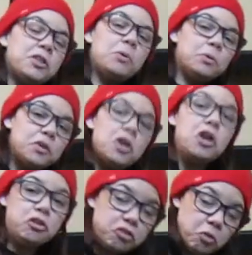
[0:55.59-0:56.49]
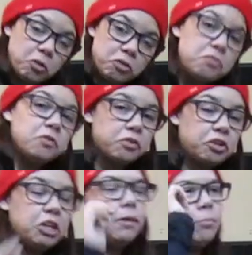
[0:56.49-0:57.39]
that was a shortened
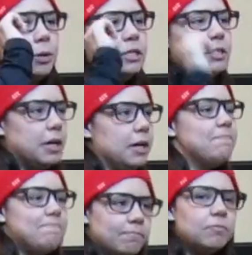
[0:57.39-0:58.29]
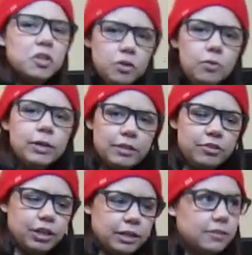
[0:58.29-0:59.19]
version, but uh, you get the
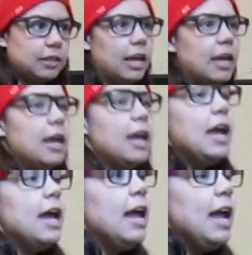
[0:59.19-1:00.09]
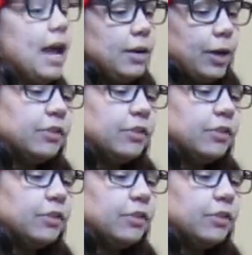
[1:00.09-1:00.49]
gist. Anyway,